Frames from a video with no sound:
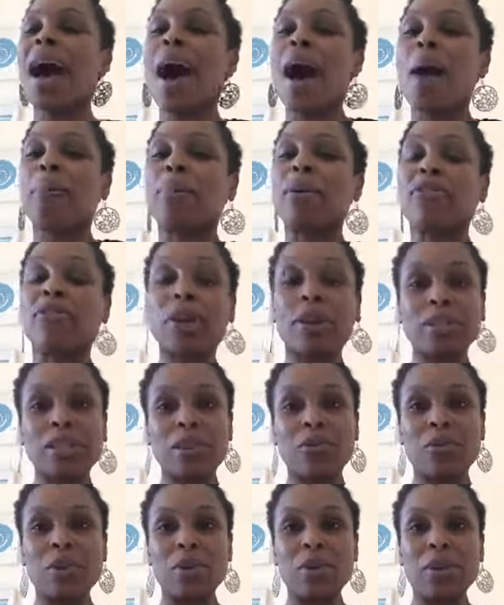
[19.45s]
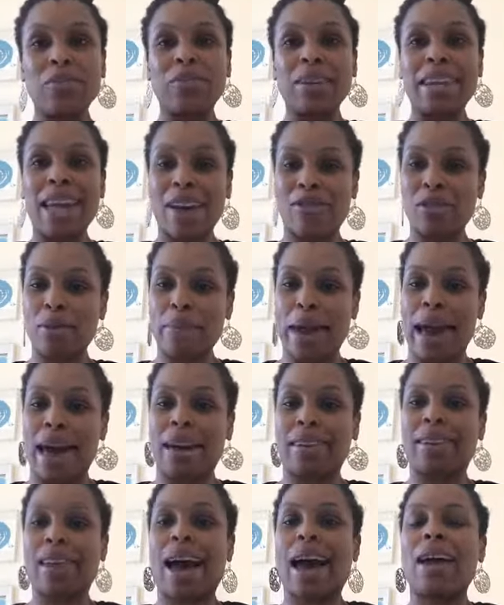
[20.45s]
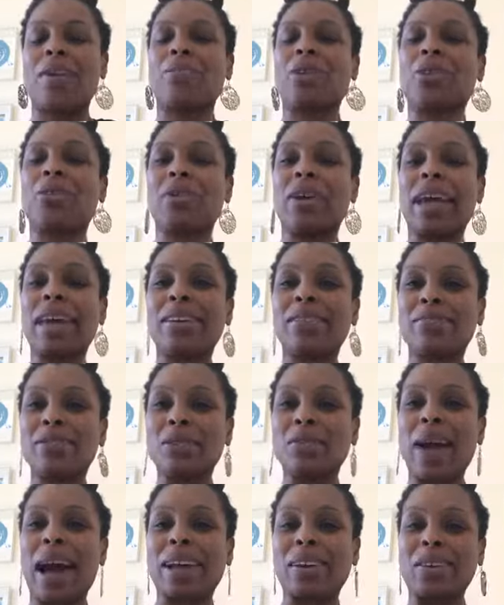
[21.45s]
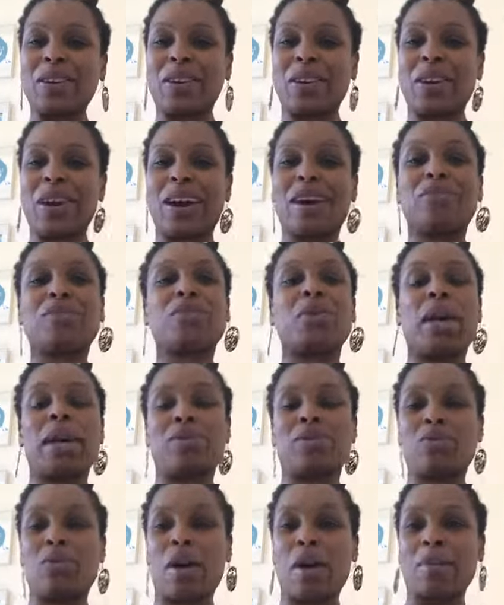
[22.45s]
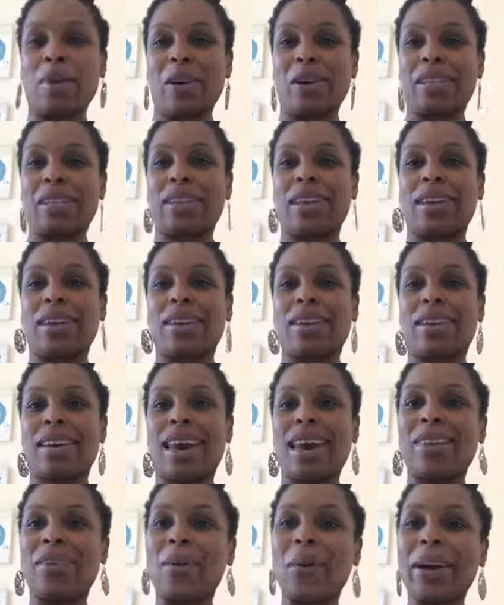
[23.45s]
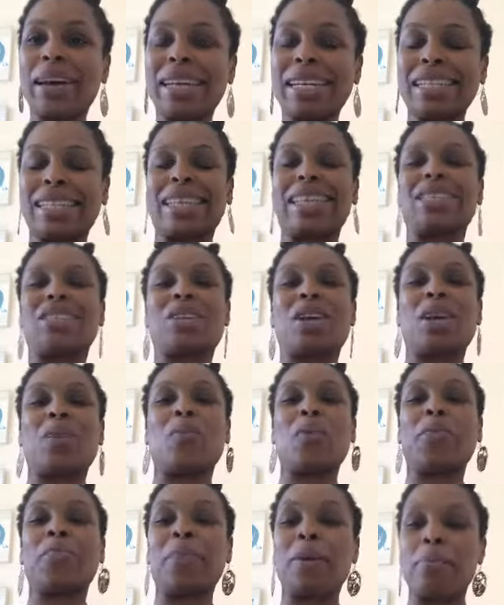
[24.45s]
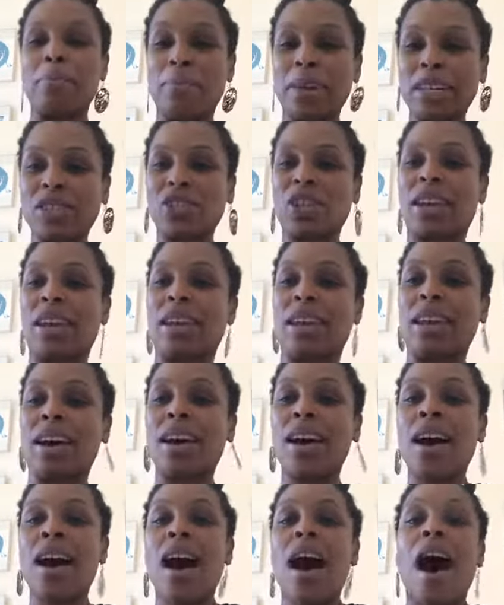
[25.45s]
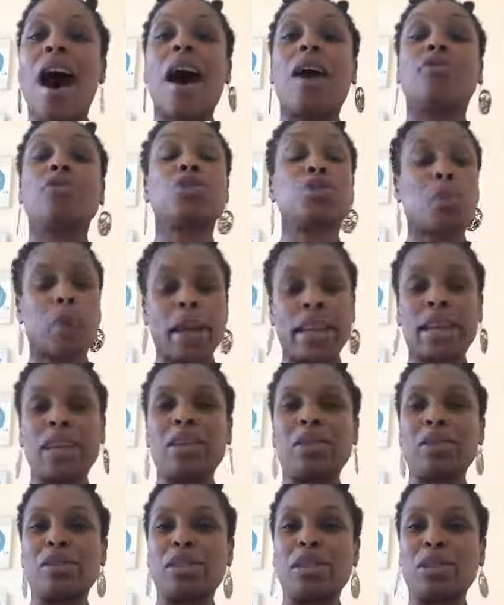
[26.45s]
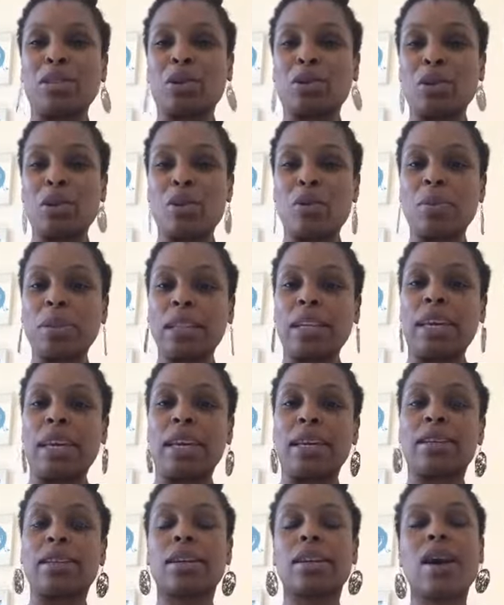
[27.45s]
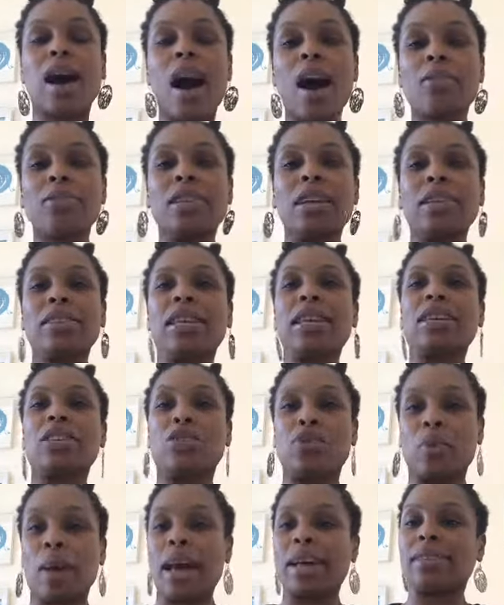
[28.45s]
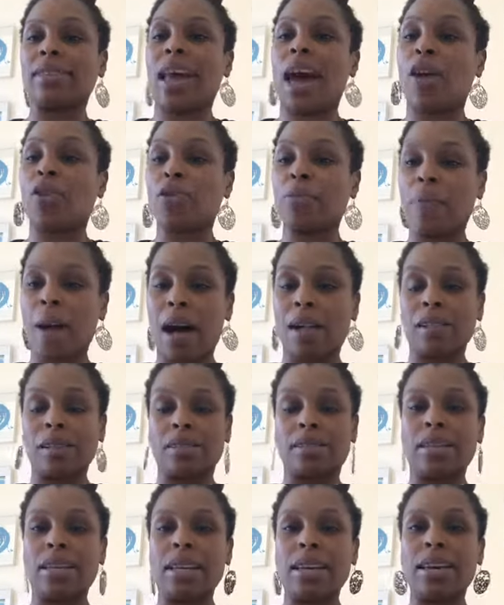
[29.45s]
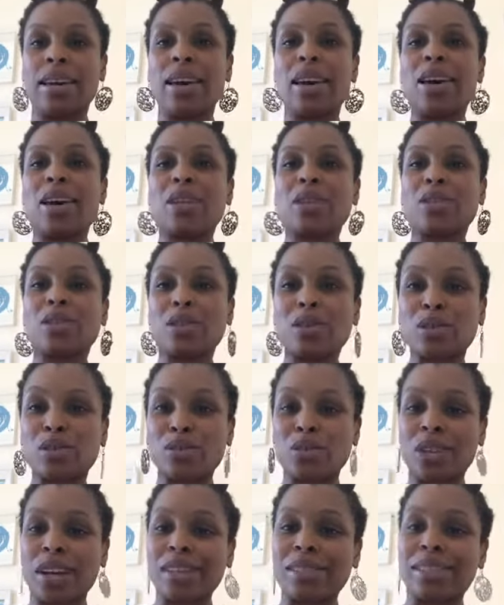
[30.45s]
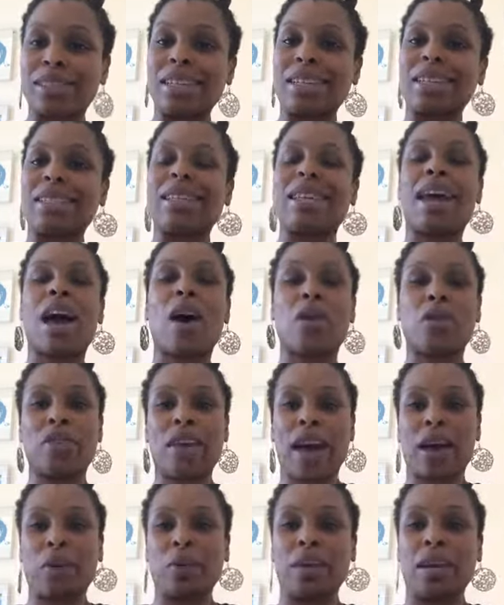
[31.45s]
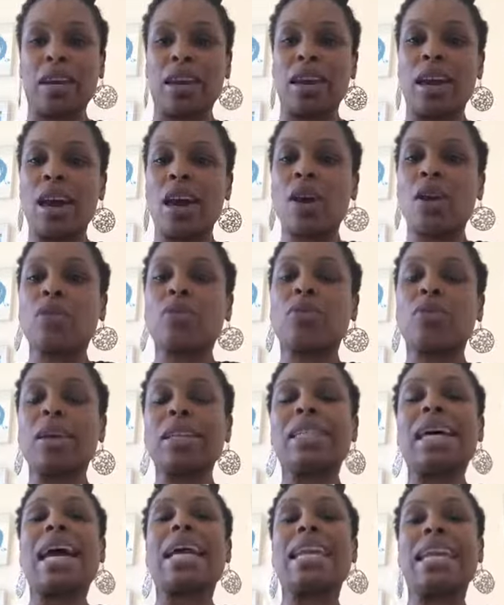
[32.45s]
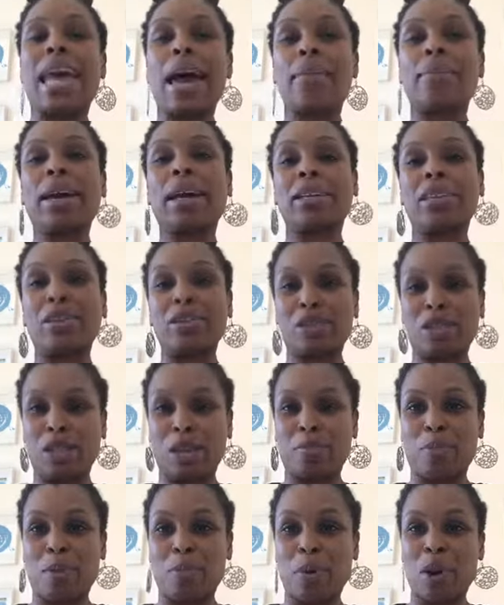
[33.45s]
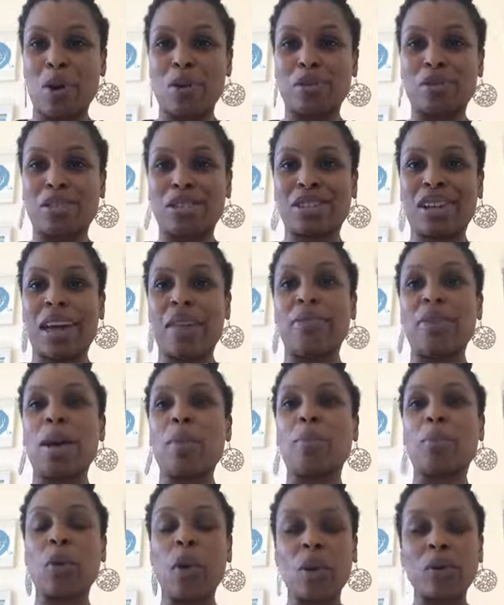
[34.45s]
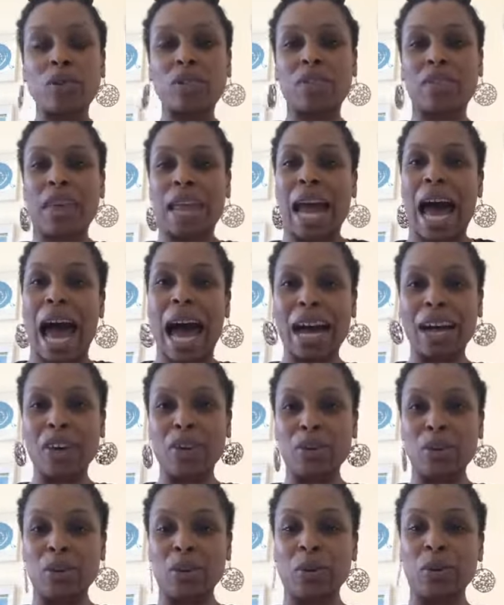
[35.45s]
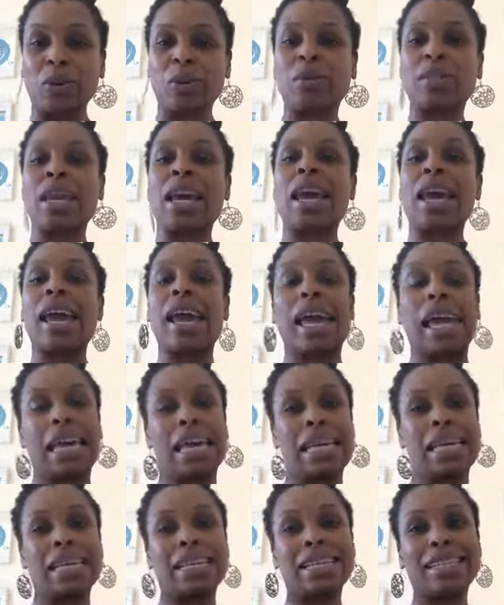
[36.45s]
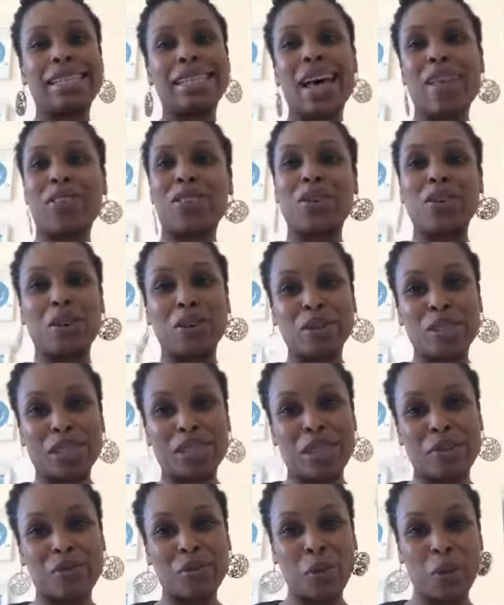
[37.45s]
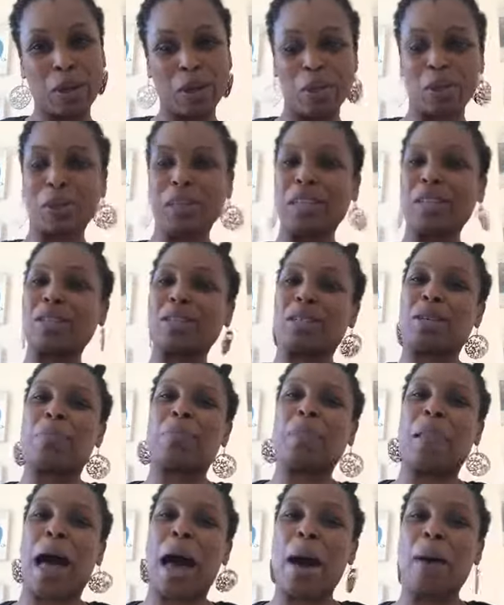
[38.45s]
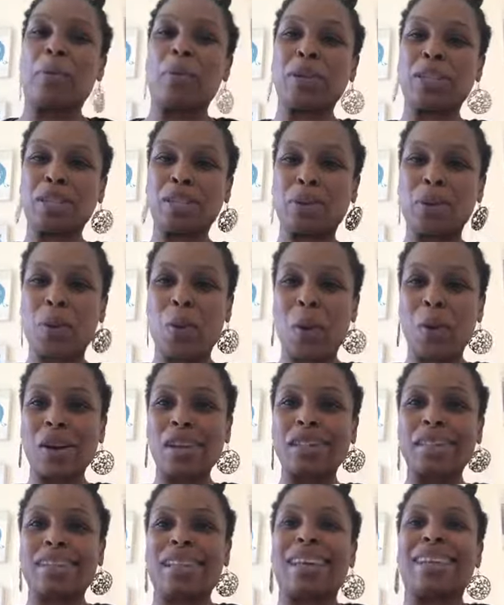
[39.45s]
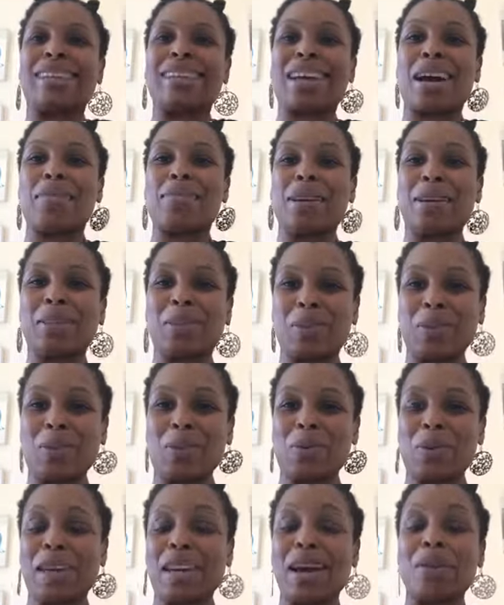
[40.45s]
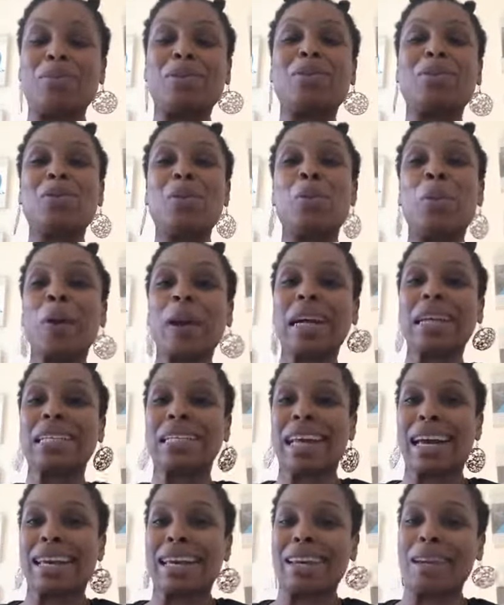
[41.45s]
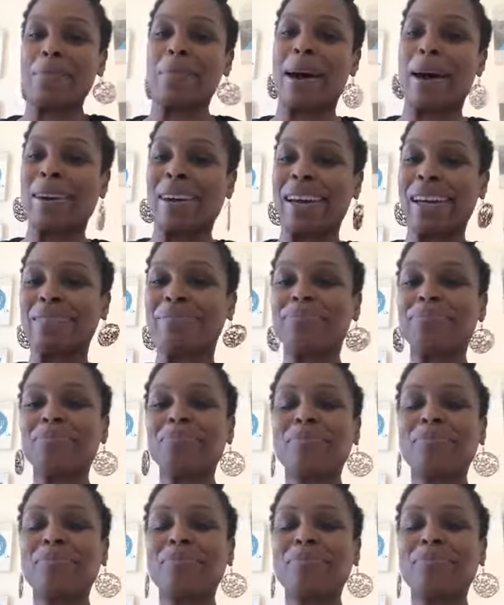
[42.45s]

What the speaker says: But first, if we've never met, I am the creative director of Transform Nursing, an organization with the mission of training nurses globally to confidently address health policy, social justice, and health equity through a dynamic leadership approach. And the approach that I use is the Nurses Influential Leadership Lab, which is a course that is coming soon, and I'm super excited about it.